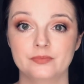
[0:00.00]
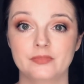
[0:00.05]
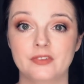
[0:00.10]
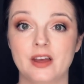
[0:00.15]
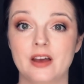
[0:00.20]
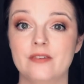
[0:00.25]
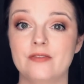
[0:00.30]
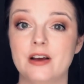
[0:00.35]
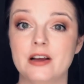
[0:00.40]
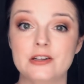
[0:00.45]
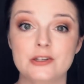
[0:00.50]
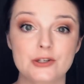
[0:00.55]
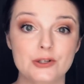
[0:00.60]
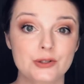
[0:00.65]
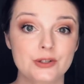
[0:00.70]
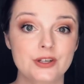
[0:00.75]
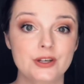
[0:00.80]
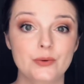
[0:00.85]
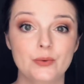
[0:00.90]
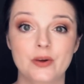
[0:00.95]

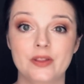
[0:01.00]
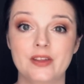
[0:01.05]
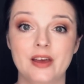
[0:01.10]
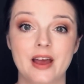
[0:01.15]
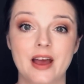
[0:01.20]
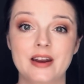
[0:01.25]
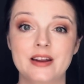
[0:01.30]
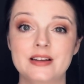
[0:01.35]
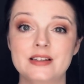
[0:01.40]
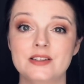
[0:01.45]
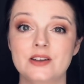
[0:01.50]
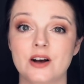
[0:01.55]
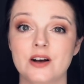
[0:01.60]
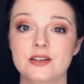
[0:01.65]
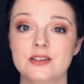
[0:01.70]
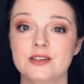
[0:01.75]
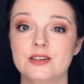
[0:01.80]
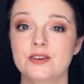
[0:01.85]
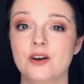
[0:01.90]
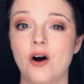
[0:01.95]
Eventually, when they had
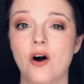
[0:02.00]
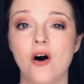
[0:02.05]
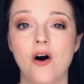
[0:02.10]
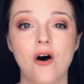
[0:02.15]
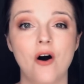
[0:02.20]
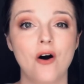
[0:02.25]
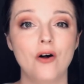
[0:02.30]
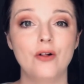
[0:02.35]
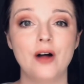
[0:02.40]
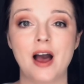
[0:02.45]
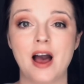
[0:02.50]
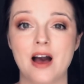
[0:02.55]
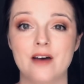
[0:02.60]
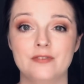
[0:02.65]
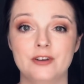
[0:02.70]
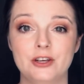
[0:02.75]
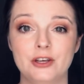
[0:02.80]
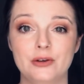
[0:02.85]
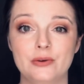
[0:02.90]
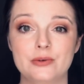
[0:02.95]
exhausted all
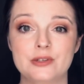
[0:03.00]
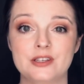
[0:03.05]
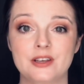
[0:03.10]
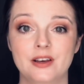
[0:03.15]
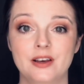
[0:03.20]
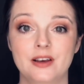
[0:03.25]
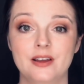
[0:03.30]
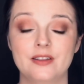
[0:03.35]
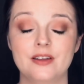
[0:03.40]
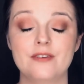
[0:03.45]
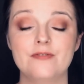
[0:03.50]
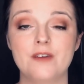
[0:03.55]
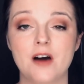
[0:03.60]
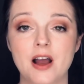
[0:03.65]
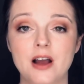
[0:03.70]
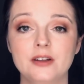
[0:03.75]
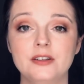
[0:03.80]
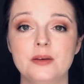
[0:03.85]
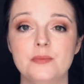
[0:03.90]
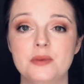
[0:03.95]
avenues, they
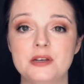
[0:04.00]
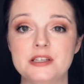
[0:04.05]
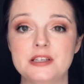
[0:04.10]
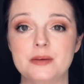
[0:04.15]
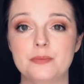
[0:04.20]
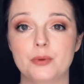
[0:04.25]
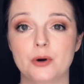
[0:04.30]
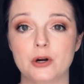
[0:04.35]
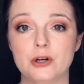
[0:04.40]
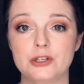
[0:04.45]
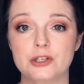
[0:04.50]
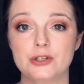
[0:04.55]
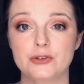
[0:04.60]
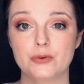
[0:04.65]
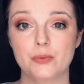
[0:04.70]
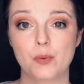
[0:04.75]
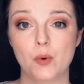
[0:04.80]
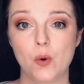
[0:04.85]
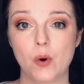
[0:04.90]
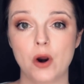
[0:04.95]
filed a missing persons
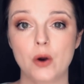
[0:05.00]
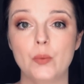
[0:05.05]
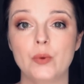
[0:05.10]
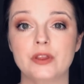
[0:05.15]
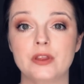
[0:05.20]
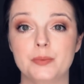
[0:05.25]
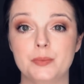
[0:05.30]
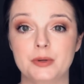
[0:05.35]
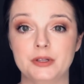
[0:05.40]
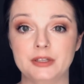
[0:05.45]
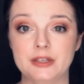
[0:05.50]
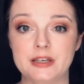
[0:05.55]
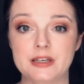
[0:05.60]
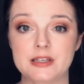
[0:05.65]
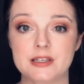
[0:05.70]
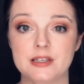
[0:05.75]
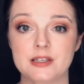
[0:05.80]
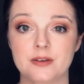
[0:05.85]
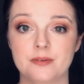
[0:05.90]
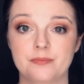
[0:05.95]
report with the
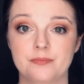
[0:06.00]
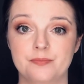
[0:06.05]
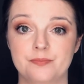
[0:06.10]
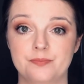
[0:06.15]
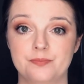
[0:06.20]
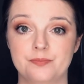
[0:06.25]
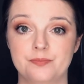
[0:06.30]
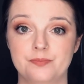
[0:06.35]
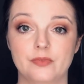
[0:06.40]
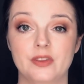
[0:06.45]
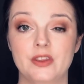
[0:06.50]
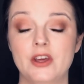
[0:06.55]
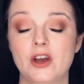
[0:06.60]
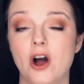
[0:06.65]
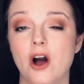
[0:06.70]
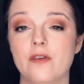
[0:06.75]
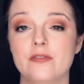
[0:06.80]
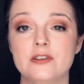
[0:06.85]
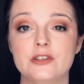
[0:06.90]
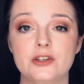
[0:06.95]
police. The
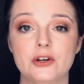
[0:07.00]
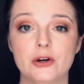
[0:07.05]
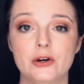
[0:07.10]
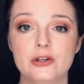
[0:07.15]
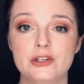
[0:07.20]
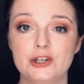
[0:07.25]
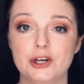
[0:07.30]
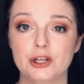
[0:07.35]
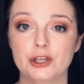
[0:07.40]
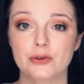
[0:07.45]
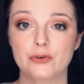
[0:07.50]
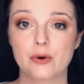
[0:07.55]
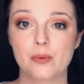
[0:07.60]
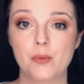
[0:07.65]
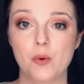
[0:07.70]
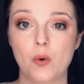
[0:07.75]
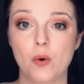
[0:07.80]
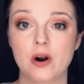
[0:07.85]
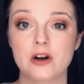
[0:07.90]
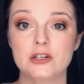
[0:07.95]
officer who took the
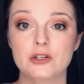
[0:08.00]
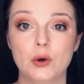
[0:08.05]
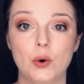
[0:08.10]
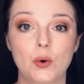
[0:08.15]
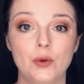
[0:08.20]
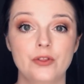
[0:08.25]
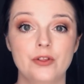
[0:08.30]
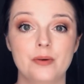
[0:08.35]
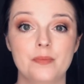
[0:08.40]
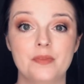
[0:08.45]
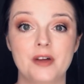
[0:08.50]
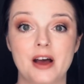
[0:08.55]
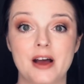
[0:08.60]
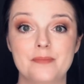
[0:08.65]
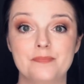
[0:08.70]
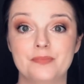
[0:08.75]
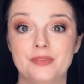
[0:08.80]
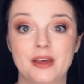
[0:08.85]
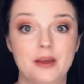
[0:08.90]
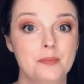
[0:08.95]
report told them
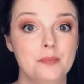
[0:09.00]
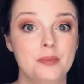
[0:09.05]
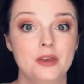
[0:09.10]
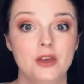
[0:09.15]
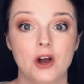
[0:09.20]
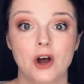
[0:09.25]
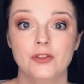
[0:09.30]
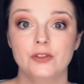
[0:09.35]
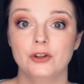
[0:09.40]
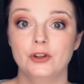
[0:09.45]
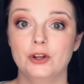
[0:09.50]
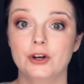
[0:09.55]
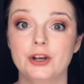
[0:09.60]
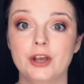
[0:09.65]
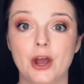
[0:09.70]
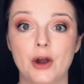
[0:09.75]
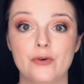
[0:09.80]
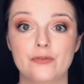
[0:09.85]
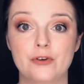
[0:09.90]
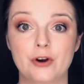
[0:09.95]
that they'd be on the
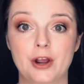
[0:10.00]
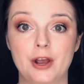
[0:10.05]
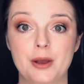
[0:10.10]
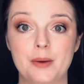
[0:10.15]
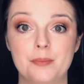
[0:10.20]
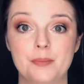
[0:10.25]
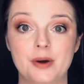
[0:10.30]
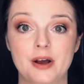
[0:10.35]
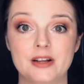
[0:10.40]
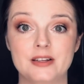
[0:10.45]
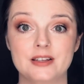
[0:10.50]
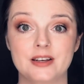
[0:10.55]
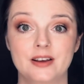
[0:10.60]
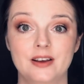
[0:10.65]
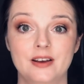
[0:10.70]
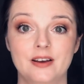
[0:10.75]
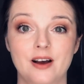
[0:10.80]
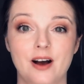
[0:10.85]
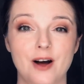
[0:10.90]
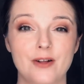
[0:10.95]
lookout for him, but
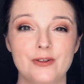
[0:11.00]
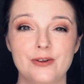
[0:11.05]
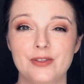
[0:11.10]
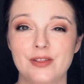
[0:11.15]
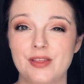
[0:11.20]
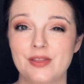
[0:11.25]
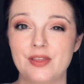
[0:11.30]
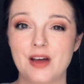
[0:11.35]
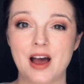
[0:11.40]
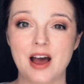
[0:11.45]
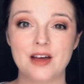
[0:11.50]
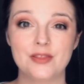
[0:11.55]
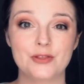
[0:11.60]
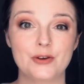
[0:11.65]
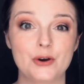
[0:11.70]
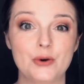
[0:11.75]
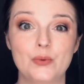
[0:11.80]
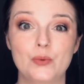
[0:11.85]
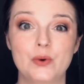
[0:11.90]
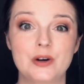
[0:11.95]
other than that,
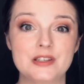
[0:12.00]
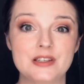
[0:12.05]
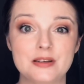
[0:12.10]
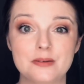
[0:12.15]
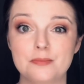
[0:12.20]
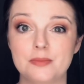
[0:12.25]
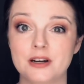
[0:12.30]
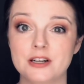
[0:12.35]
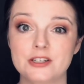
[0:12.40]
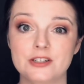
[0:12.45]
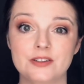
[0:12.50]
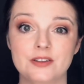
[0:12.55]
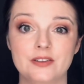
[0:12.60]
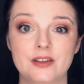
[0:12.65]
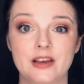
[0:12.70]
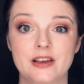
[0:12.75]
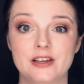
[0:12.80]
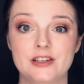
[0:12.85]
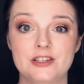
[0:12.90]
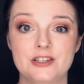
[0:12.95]
there wasn't much that
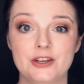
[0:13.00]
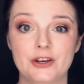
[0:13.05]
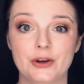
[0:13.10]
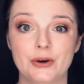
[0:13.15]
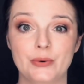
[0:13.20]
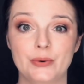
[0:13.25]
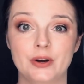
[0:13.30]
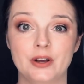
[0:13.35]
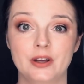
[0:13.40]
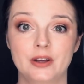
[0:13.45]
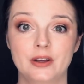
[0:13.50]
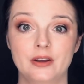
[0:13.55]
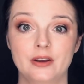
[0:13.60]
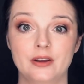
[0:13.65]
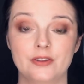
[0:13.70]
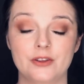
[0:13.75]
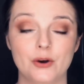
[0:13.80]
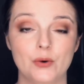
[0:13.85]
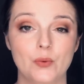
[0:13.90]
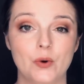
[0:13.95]
they could do.
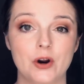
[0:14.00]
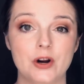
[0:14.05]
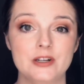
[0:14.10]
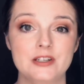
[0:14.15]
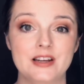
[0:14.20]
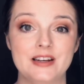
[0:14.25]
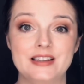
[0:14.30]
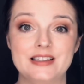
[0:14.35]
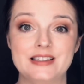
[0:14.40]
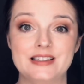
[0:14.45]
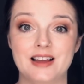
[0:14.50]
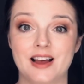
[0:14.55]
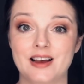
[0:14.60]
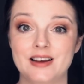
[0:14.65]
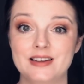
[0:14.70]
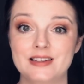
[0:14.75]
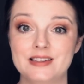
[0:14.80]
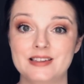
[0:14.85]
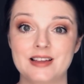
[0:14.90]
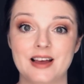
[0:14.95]
There weren't any
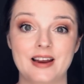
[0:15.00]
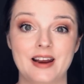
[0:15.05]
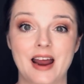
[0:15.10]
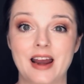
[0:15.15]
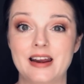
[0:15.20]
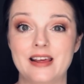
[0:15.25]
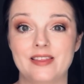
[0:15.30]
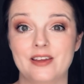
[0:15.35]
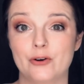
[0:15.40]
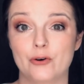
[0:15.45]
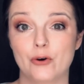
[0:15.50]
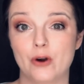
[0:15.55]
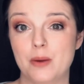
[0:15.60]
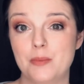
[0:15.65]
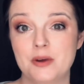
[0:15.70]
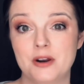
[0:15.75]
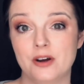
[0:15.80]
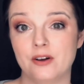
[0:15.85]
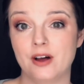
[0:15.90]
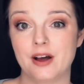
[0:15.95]
signs that anything
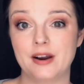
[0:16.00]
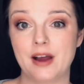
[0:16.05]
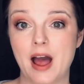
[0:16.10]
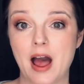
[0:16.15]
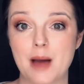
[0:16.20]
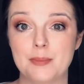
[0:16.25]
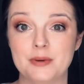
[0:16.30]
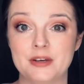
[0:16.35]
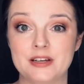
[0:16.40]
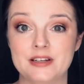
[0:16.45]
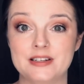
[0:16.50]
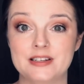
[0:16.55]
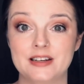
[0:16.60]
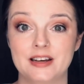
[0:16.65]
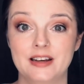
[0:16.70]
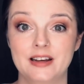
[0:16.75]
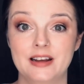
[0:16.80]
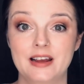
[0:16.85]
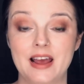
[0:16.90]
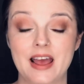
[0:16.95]
criminal had happened,
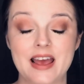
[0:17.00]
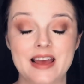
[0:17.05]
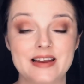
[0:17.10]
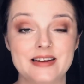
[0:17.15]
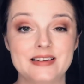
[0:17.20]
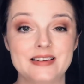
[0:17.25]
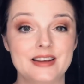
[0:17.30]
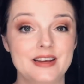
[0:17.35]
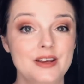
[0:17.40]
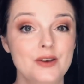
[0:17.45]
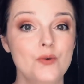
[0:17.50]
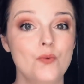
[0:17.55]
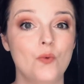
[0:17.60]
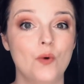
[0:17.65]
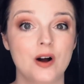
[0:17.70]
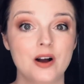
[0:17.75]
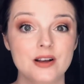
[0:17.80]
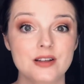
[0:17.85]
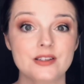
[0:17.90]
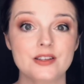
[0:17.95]
and he
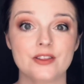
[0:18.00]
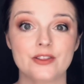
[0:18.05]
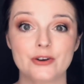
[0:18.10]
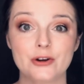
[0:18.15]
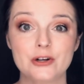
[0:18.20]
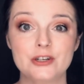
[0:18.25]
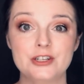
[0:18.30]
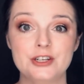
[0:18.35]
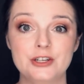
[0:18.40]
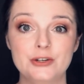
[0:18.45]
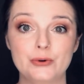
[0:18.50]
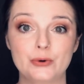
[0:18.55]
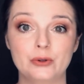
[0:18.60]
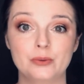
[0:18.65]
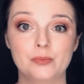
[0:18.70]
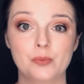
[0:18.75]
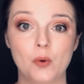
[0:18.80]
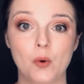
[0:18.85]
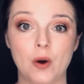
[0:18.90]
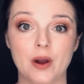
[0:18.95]
was a 13 year
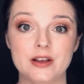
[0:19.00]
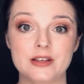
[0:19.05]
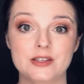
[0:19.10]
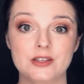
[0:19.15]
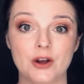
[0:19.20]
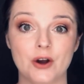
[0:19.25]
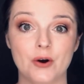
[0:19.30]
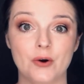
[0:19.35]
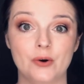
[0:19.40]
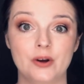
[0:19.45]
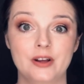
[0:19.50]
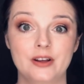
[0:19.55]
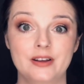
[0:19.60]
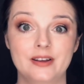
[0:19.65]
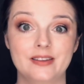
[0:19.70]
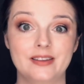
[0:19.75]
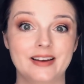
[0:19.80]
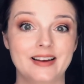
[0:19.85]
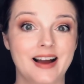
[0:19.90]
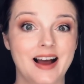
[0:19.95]
old boy, so
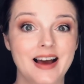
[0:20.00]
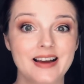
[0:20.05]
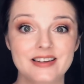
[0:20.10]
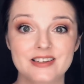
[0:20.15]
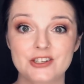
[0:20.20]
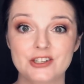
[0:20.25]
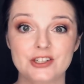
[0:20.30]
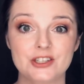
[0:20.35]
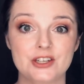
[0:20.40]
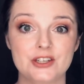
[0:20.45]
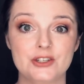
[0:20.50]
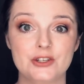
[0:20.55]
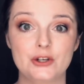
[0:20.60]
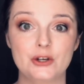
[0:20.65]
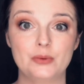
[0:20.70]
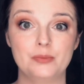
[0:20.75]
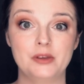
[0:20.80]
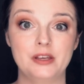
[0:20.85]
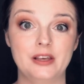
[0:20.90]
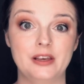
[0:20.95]
they kind of just
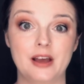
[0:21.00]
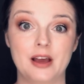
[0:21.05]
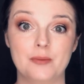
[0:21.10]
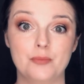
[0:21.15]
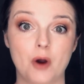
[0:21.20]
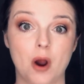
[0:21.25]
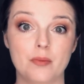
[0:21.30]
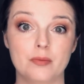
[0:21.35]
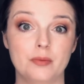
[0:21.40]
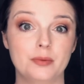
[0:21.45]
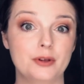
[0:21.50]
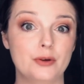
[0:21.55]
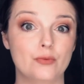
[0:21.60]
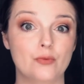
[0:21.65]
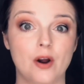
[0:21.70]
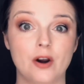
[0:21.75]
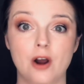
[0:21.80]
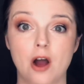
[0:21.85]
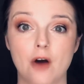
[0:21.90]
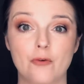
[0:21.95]
assume he had probably
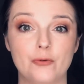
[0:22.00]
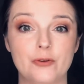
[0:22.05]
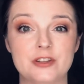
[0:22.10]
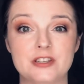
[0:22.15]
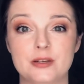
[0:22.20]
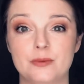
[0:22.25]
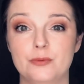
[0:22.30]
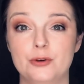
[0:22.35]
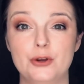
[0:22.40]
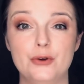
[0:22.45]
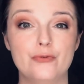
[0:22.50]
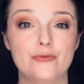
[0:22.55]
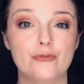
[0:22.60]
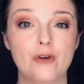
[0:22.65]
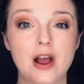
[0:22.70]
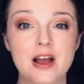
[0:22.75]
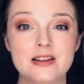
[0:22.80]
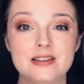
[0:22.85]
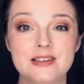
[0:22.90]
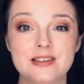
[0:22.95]
run off with some new
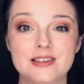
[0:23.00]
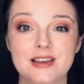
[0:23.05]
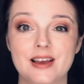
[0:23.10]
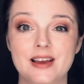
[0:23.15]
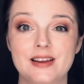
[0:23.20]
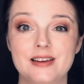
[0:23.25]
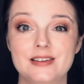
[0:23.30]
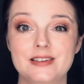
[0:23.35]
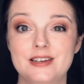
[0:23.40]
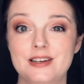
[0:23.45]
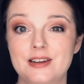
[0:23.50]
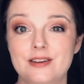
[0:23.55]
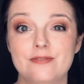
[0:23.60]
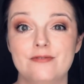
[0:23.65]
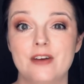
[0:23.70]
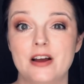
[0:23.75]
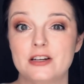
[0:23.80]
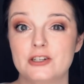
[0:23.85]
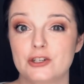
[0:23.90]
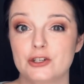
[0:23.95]
friends and he'd
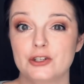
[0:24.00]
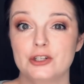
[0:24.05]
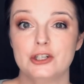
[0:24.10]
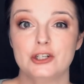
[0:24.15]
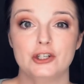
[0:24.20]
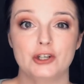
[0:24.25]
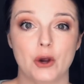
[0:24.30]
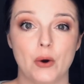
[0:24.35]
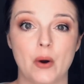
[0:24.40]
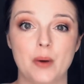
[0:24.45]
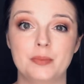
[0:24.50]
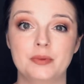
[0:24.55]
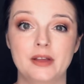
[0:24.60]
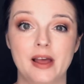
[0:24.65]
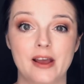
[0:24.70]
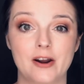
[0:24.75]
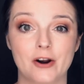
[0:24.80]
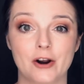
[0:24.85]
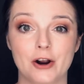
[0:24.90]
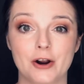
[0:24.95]
eventually show up
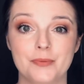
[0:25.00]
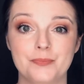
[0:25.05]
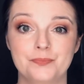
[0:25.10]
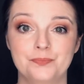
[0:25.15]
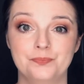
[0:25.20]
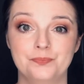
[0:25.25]
later.